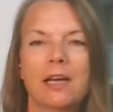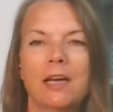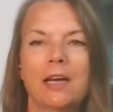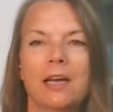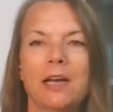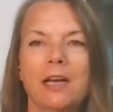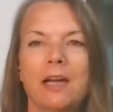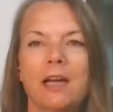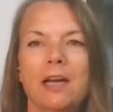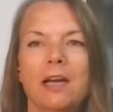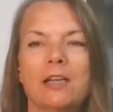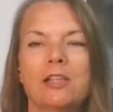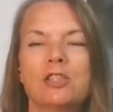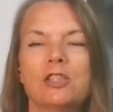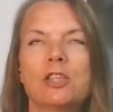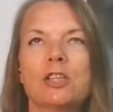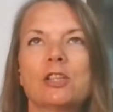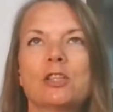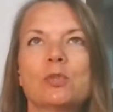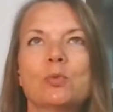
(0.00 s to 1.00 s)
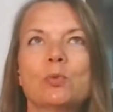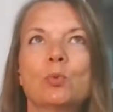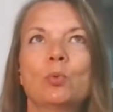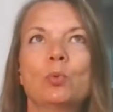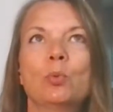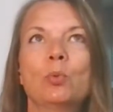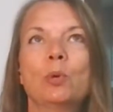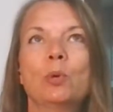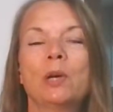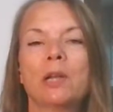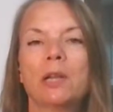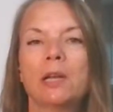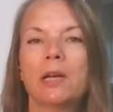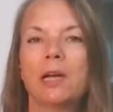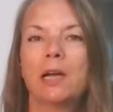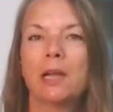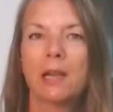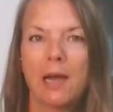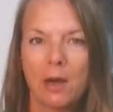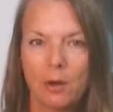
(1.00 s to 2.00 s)
and just really
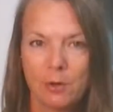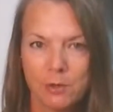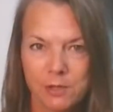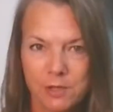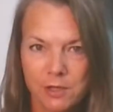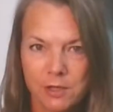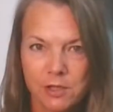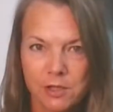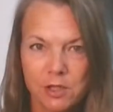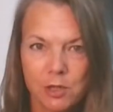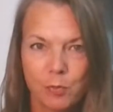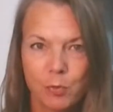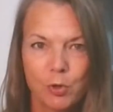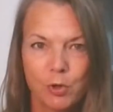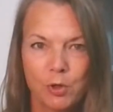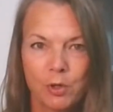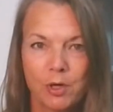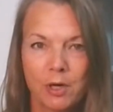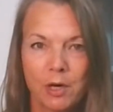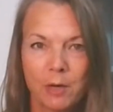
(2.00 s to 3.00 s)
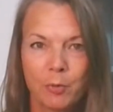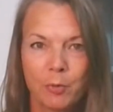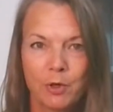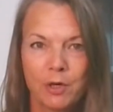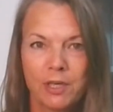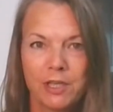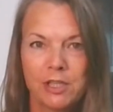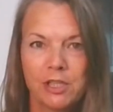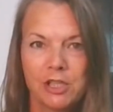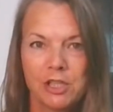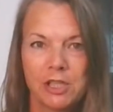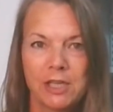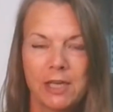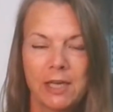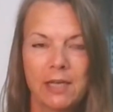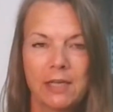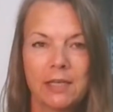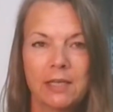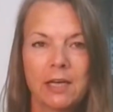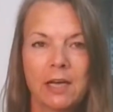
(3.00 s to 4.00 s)
allows us to
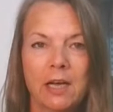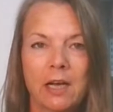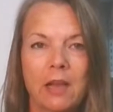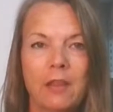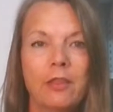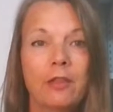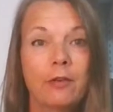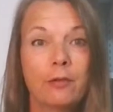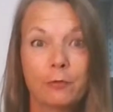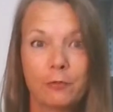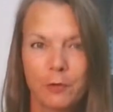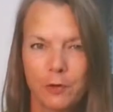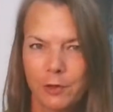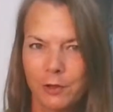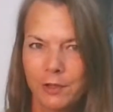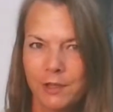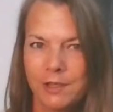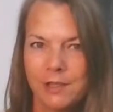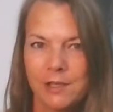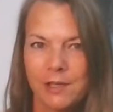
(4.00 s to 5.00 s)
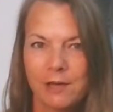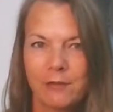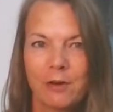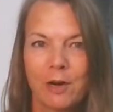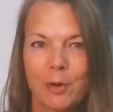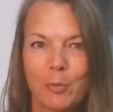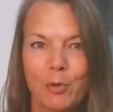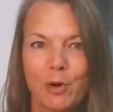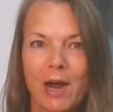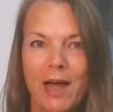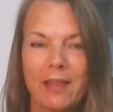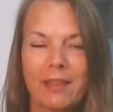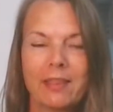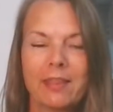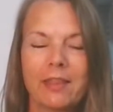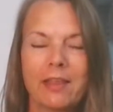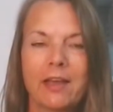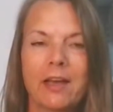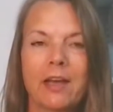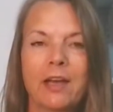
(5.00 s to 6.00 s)
appreciate the fullness of our breath.
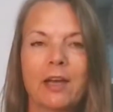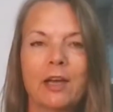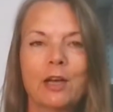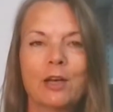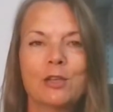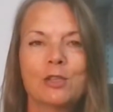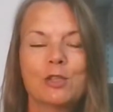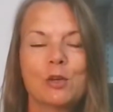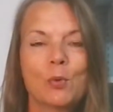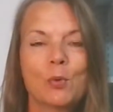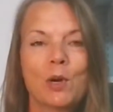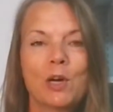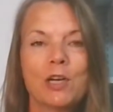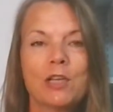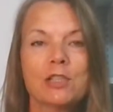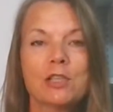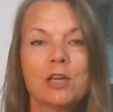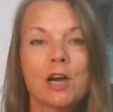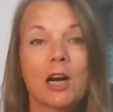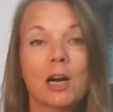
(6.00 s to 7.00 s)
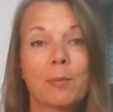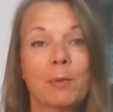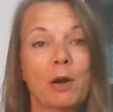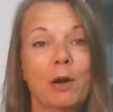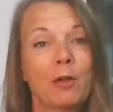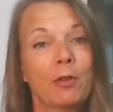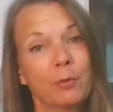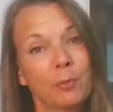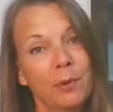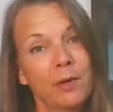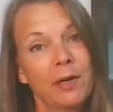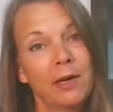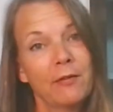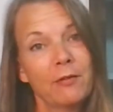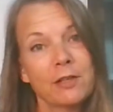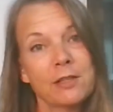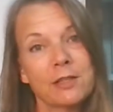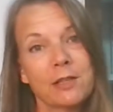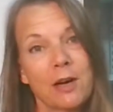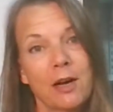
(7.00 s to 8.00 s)
So, we're going to talk about three
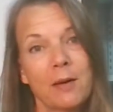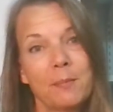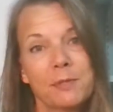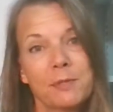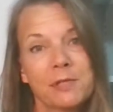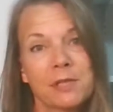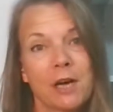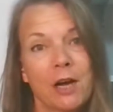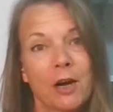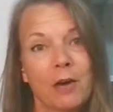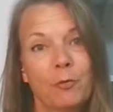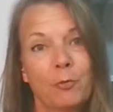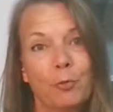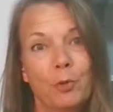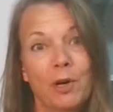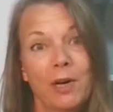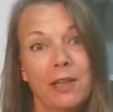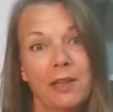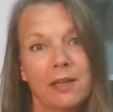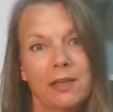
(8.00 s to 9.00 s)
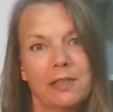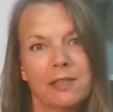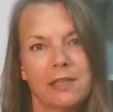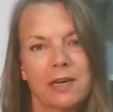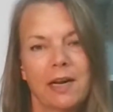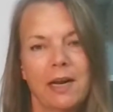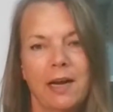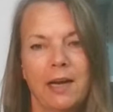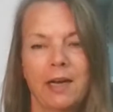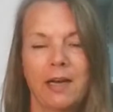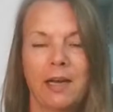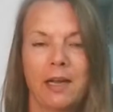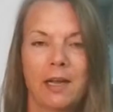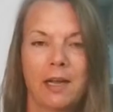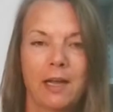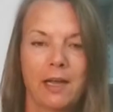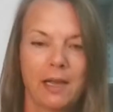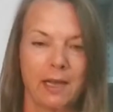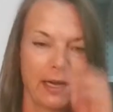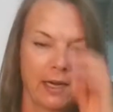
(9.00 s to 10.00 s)
different types of breathing today.
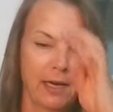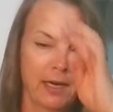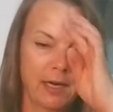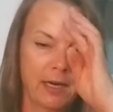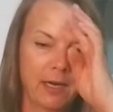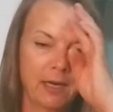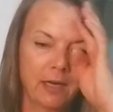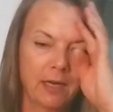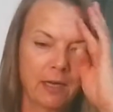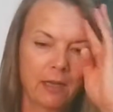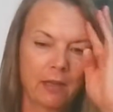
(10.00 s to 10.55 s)
And